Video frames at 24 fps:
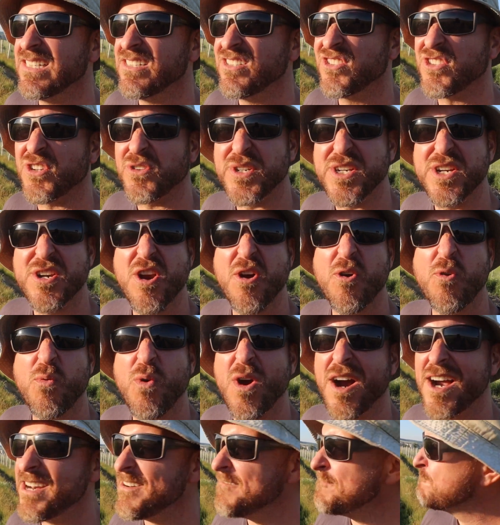So you know
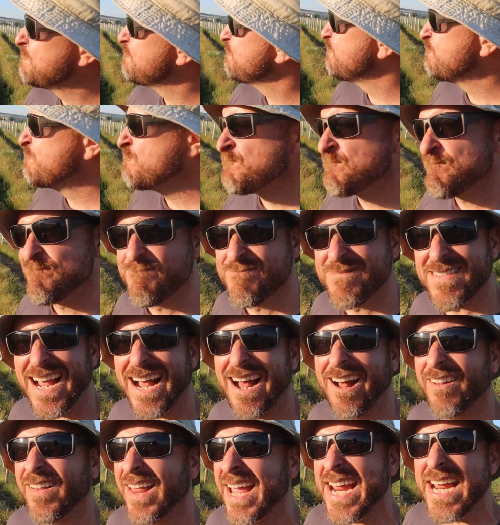what?
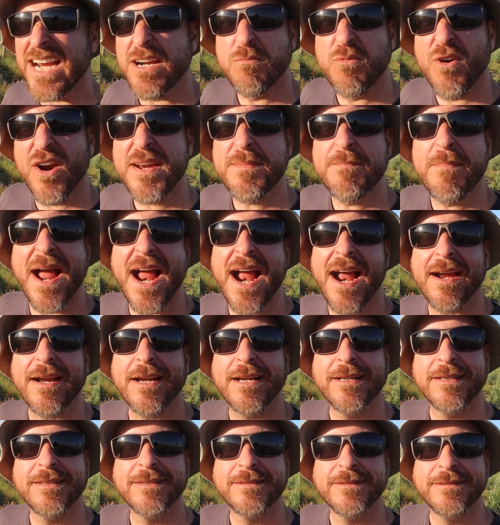I'll hate them right
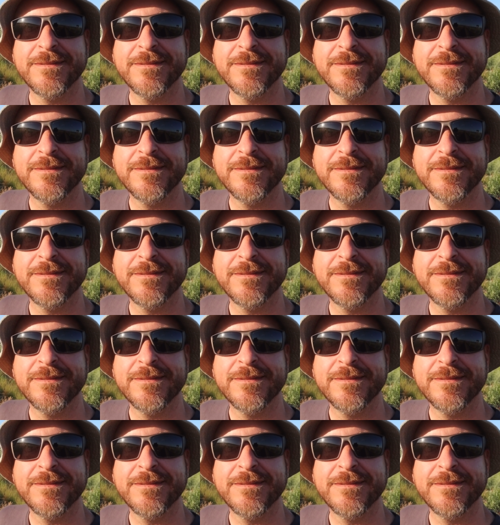back.